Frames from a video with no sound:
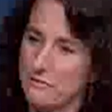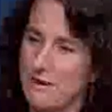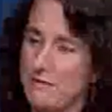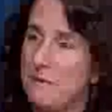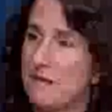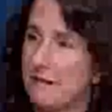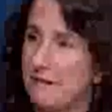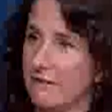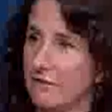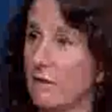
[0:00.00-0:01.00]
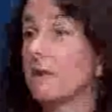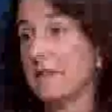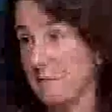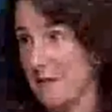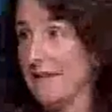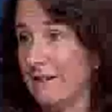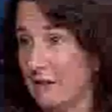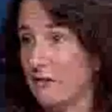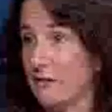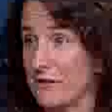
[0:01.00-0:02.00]
Maybe we can start with some
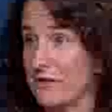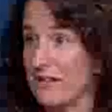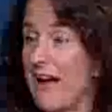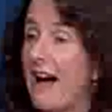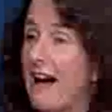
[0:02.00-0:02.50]
basics first.